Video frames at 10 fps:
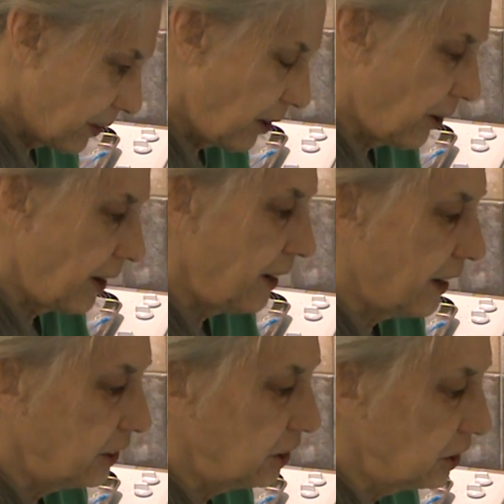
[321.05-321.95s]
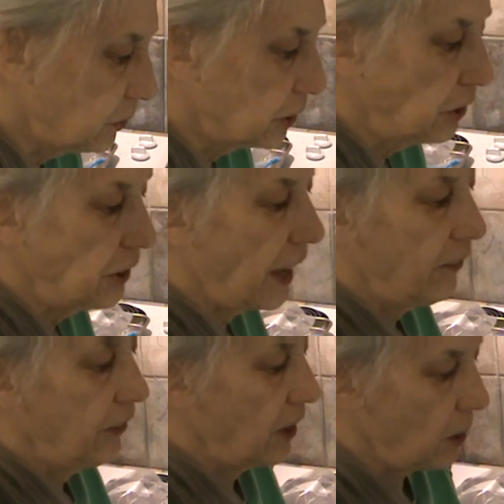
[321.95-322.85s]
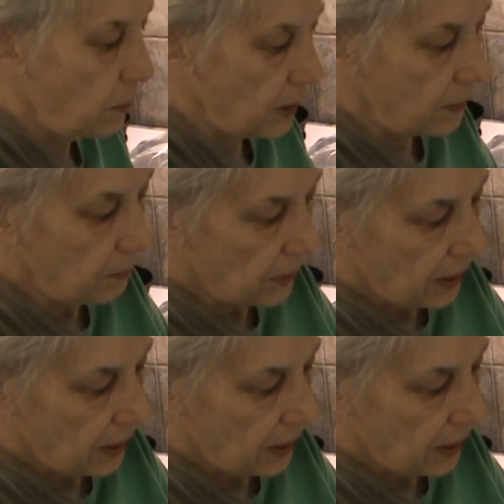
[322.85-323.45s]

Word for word: All right, now just for safekeeping,